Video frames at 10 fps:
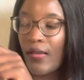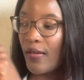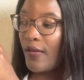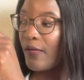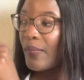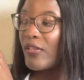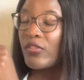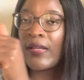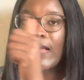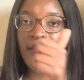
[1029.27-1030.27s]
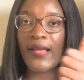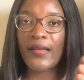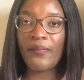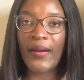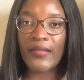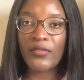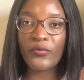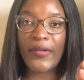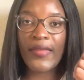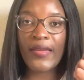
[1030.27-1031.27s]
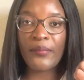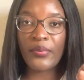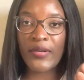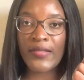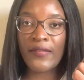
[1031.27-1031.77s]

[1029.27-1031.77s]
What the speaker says: every patient has like a button where they can press